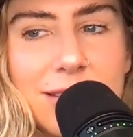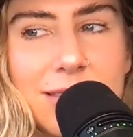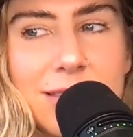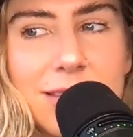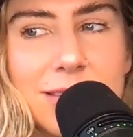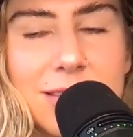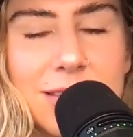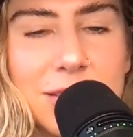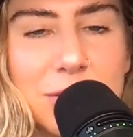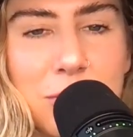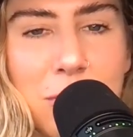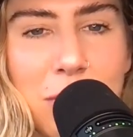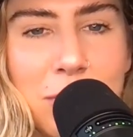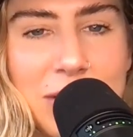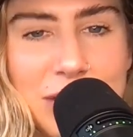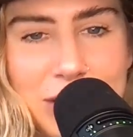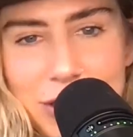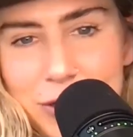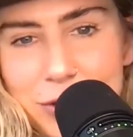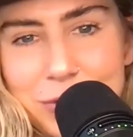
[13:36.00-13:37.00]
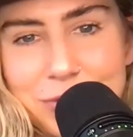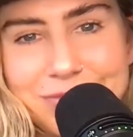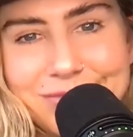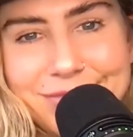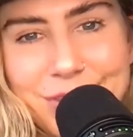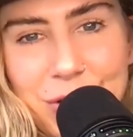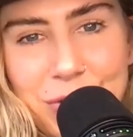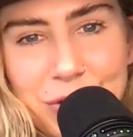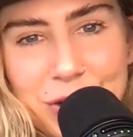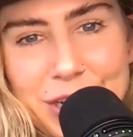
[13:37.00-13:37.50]
this is what we do
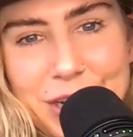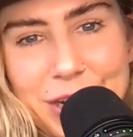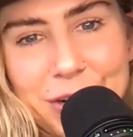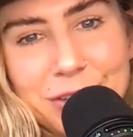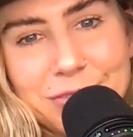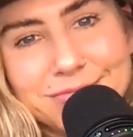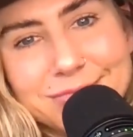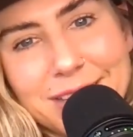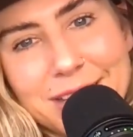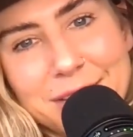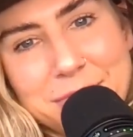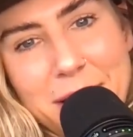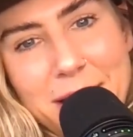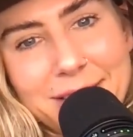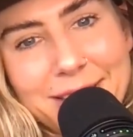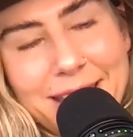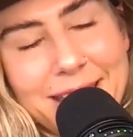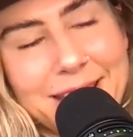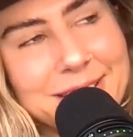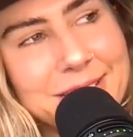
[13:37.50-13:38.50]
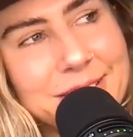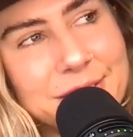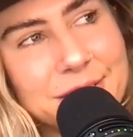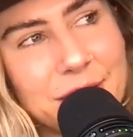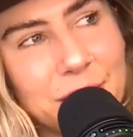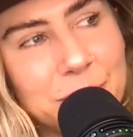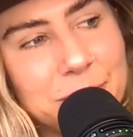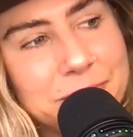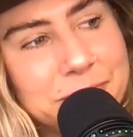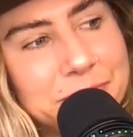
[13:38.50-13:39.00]
over here in my land.
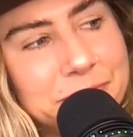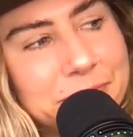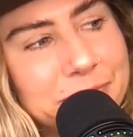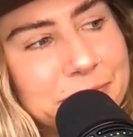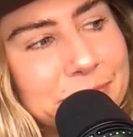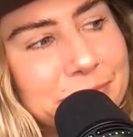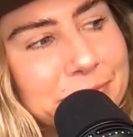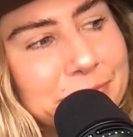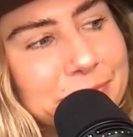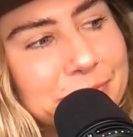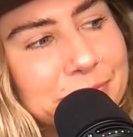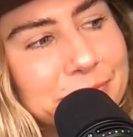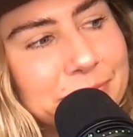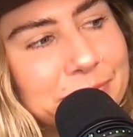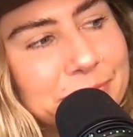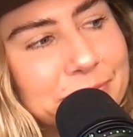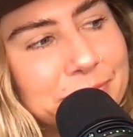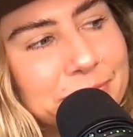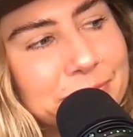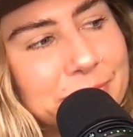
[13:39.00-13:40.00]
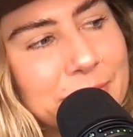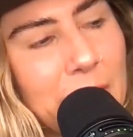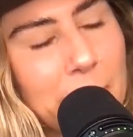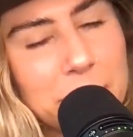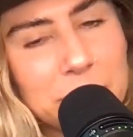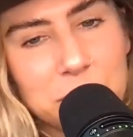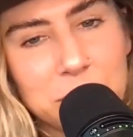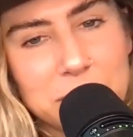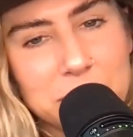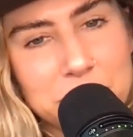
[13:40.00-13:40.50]
So
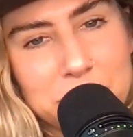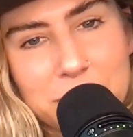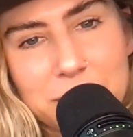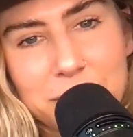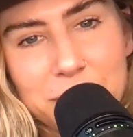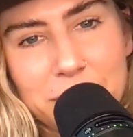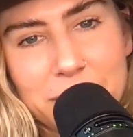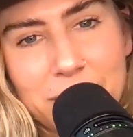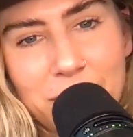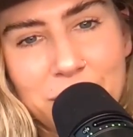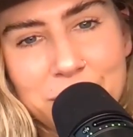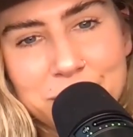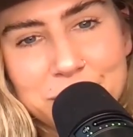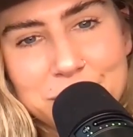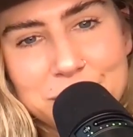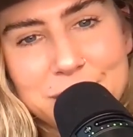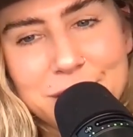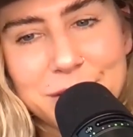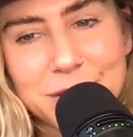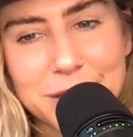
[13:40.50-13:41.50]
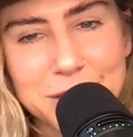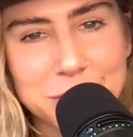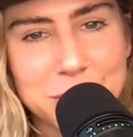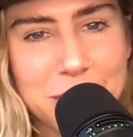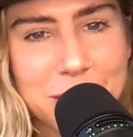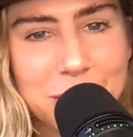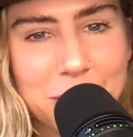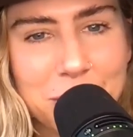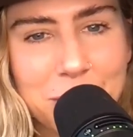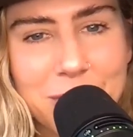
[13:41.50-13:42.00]
happy 2023, y'all. See you next
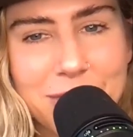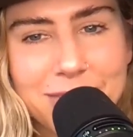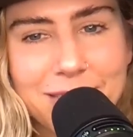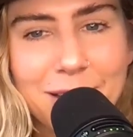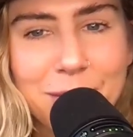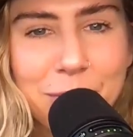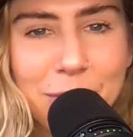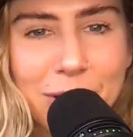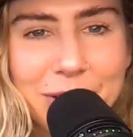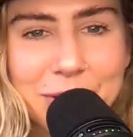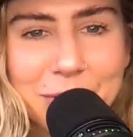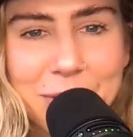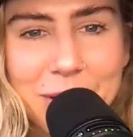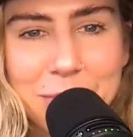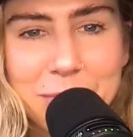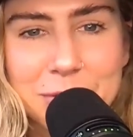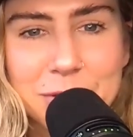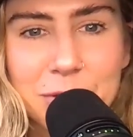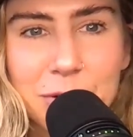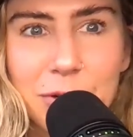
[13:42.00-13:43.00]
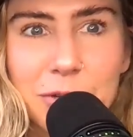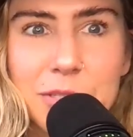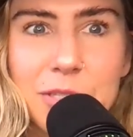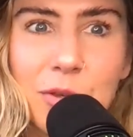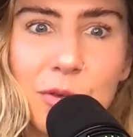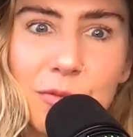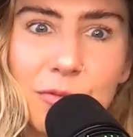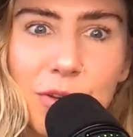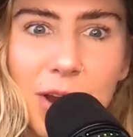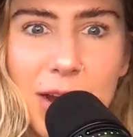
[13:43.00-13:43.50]
week with a brand new episode, or
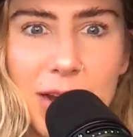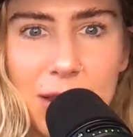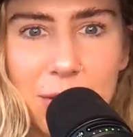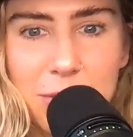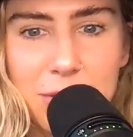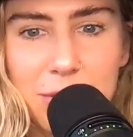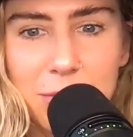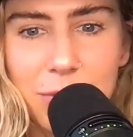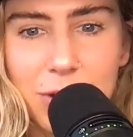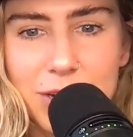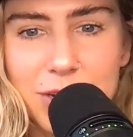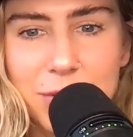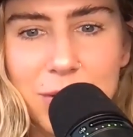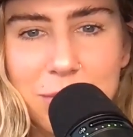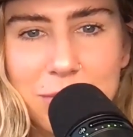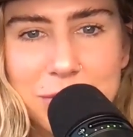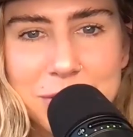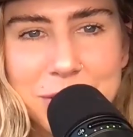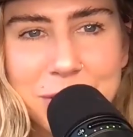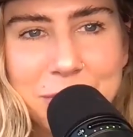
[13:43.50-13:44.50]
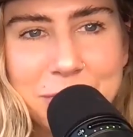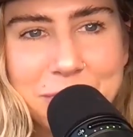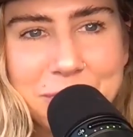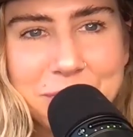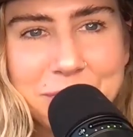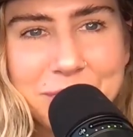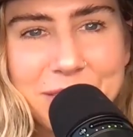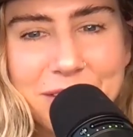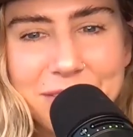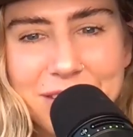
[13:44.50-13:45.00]
see you on Friday with a brand new episode.
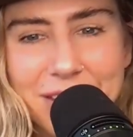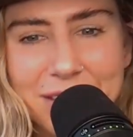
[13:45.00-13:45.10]
Love